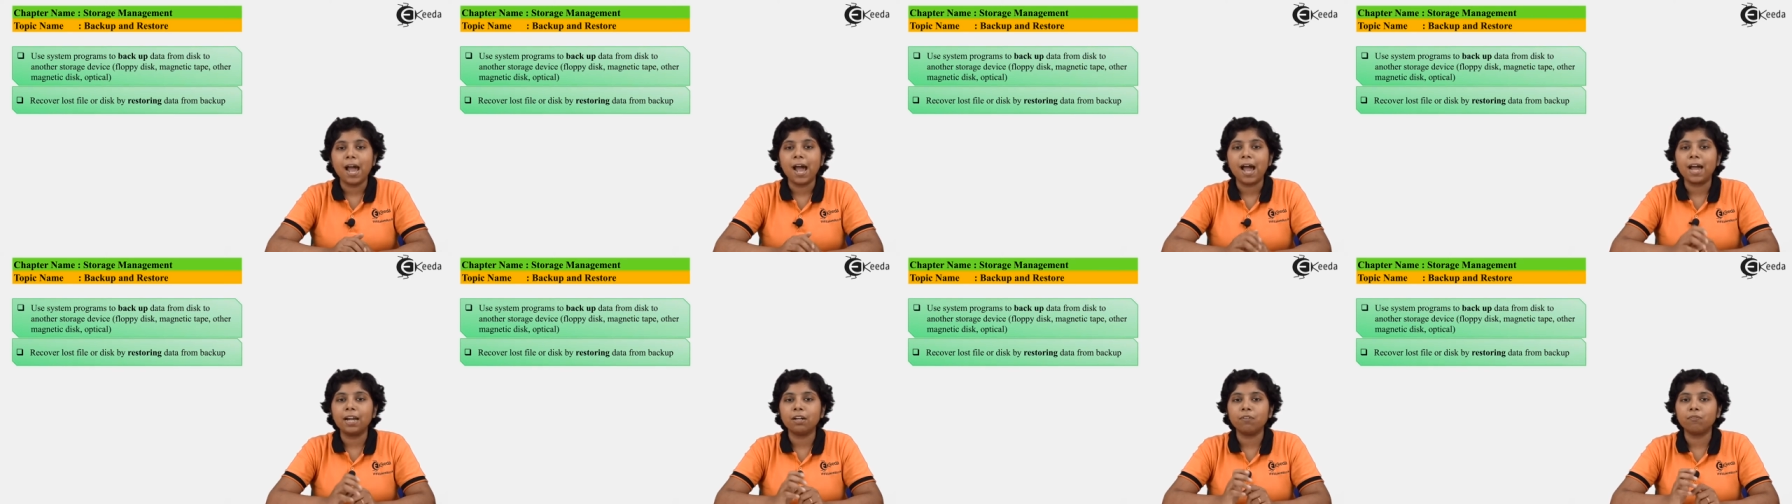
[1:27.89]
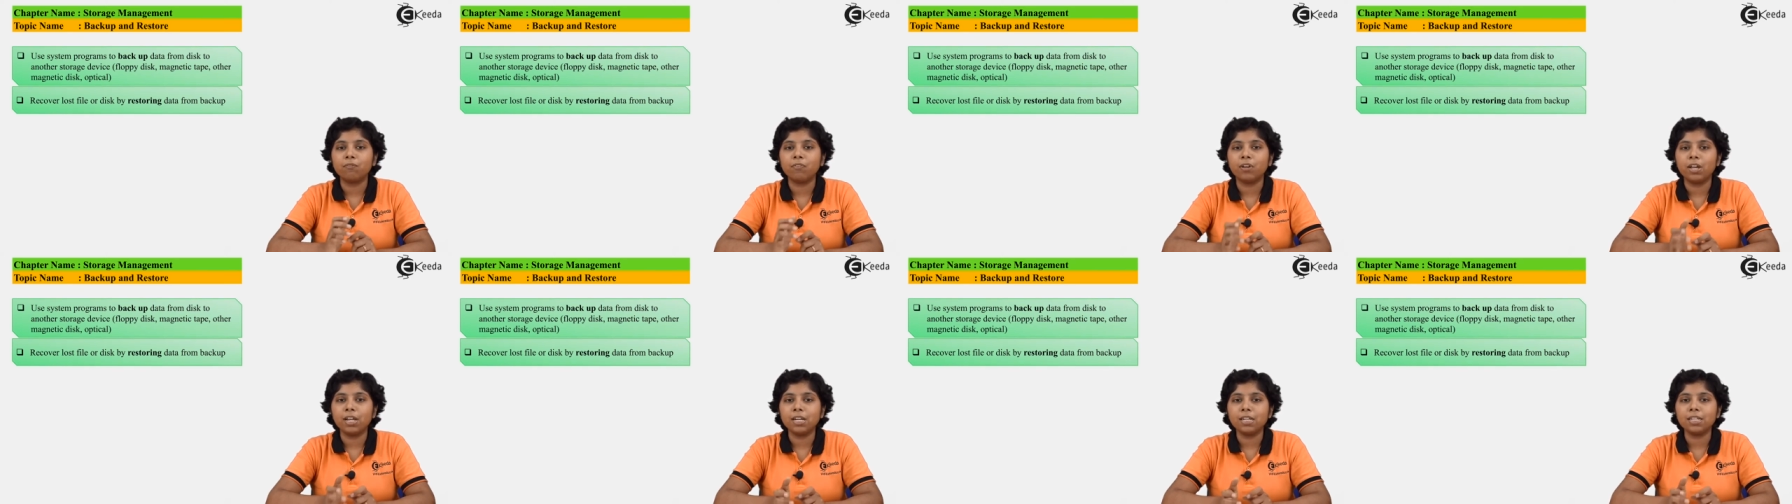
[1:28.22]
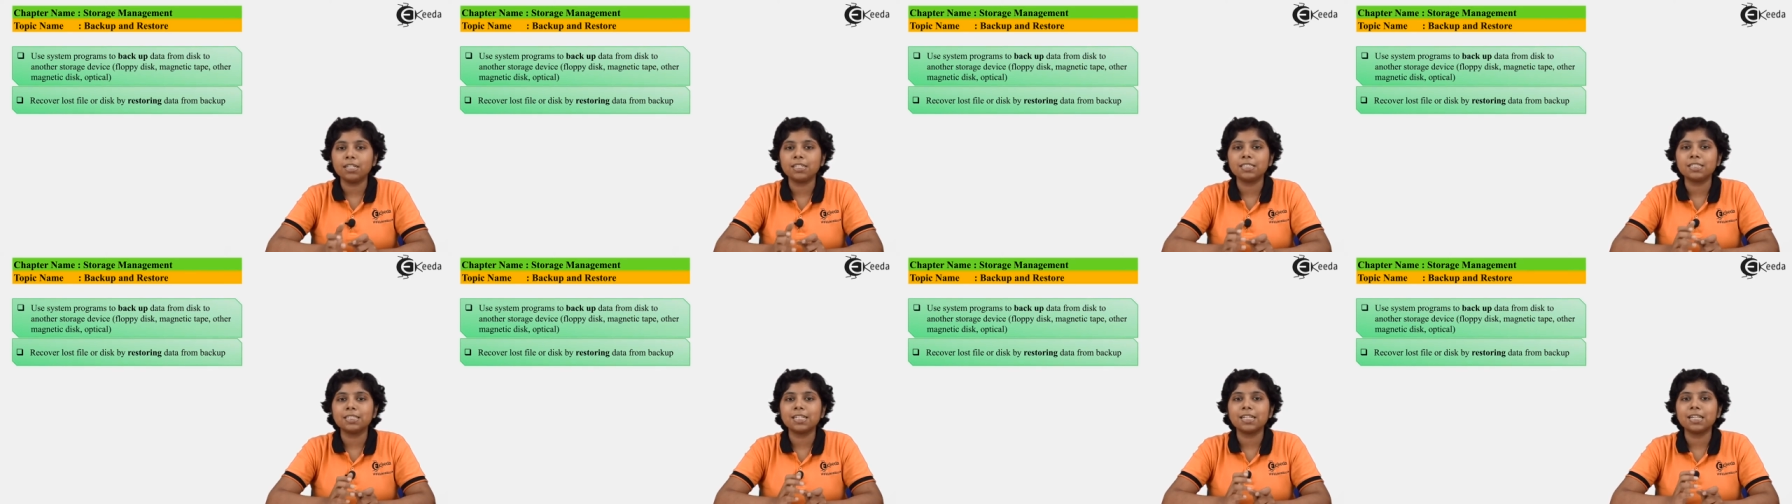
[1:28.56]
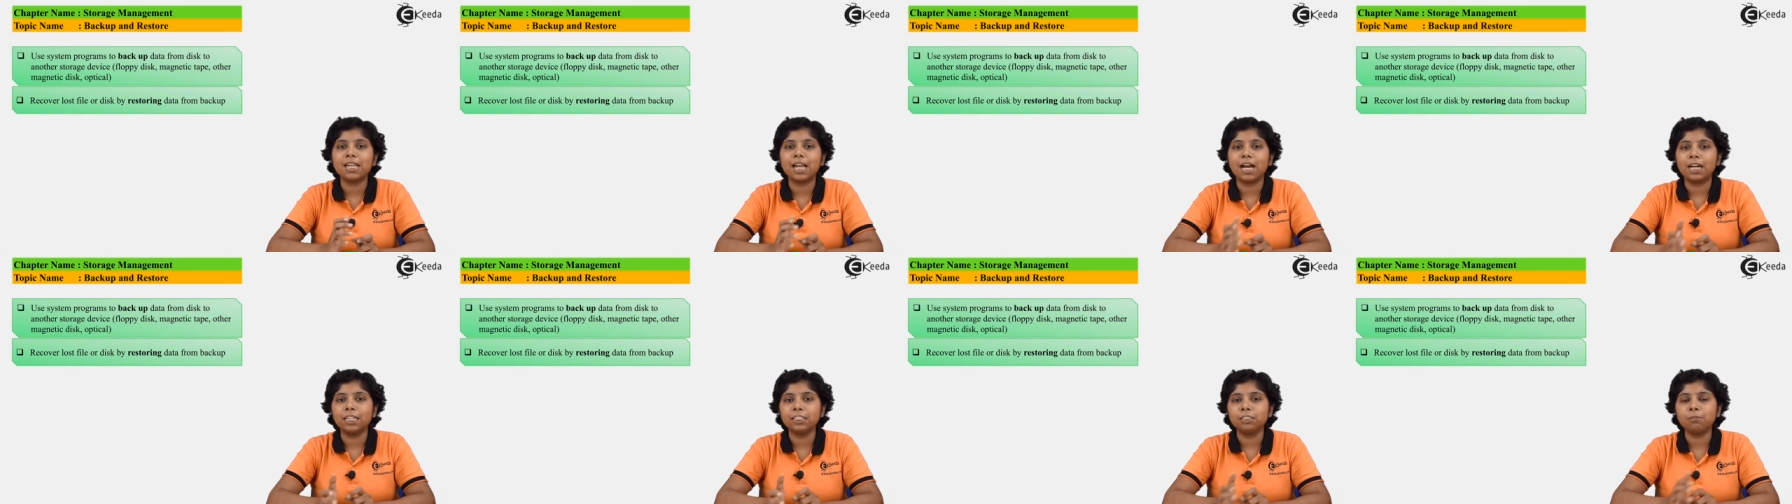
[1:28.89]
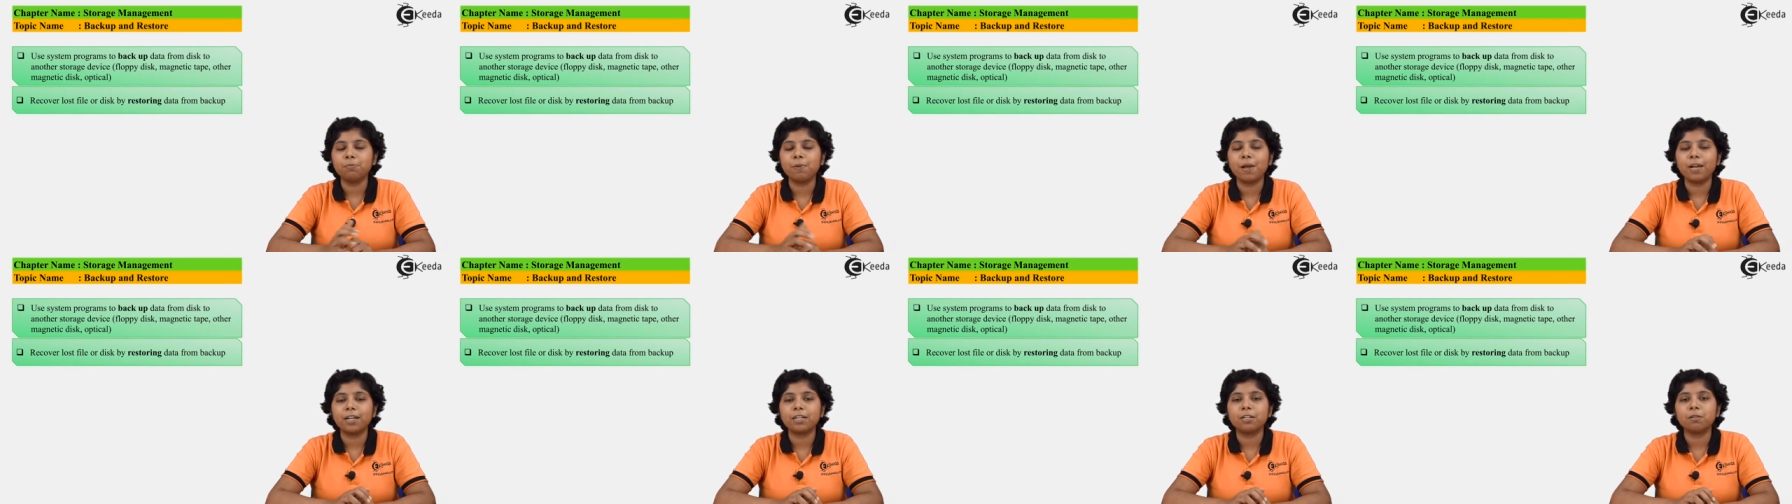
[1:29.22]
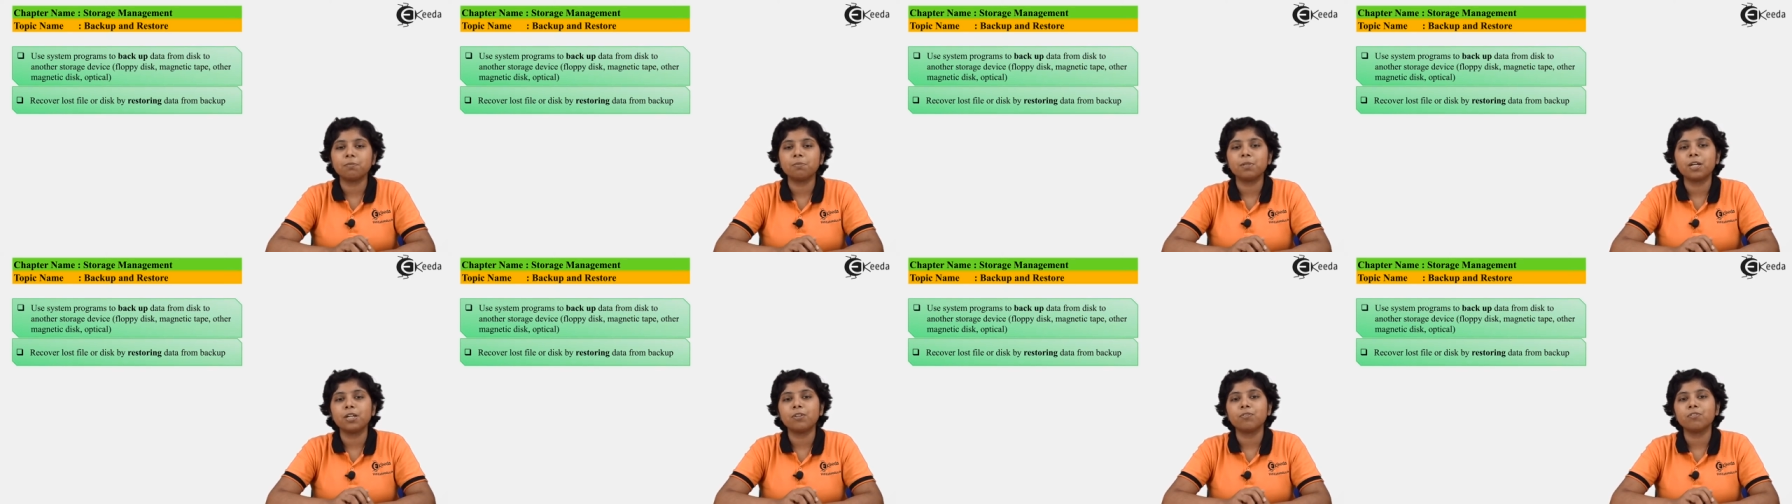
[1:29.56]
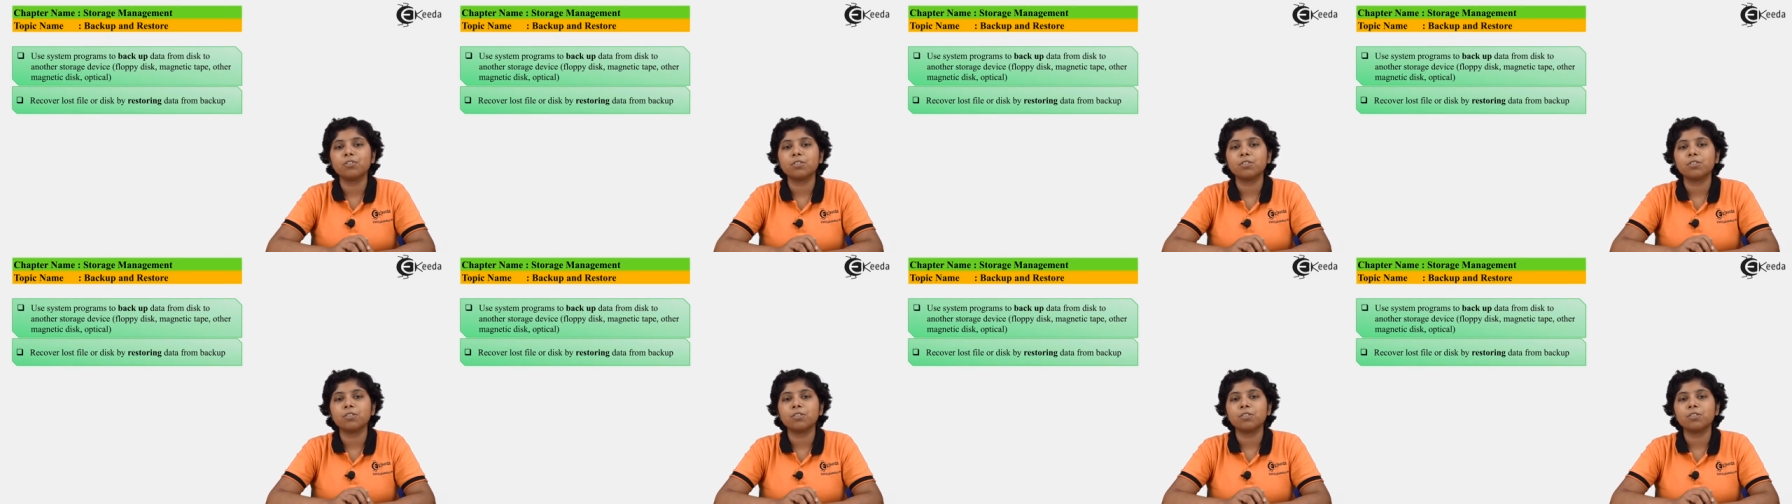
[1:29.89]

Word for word: and when is the last backup that